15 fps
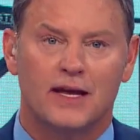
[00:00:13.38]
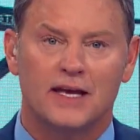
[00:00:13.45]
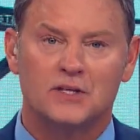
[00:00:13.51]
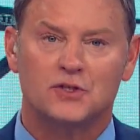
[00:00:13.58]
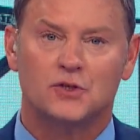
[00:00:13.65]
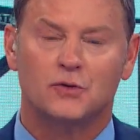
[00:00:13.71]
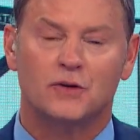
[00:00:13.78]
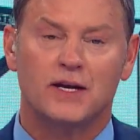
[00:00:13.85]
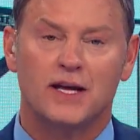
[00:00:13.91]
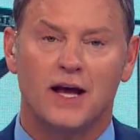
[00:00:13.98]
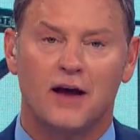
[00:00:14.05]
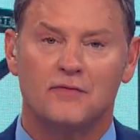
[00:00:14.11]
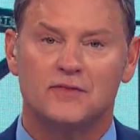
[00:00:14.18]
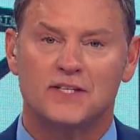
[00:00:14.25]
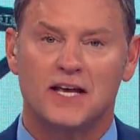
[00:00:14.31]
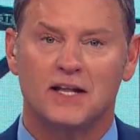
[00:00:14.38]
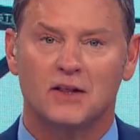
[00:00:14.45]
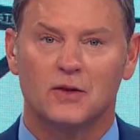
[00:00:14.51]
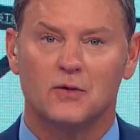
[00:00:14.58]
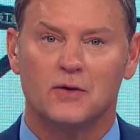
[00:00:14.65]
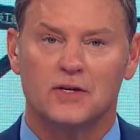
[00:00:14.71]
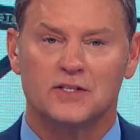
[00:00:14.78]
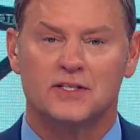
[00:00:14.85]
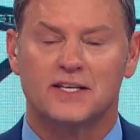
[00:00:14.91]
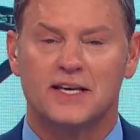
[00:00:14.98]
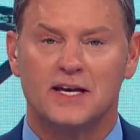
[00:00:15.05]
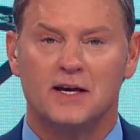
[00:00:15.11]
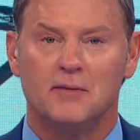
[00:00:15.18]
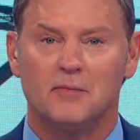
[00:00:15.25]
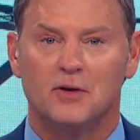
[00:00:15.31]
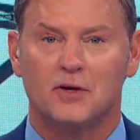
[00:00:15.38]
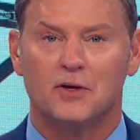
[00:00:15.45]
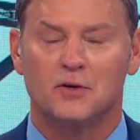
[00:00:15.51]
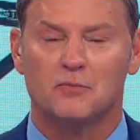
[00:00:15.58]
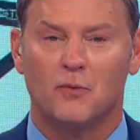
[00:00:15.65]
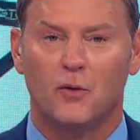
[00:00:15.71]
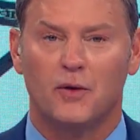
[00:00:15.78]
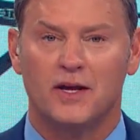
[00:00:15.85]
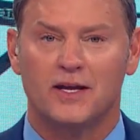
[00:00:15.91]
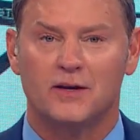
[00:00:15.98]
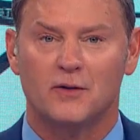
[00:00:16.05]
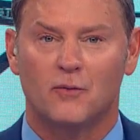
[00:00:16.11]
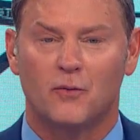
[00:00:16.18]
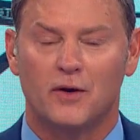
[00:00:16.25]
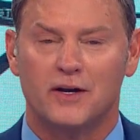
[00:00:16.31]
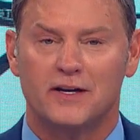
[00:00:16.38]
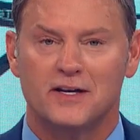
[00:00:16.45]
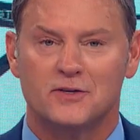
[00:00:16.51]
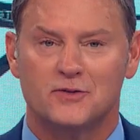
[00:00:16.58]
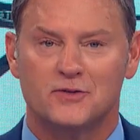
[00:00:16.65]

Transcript: history of St. Louis. Kim, good morning. What an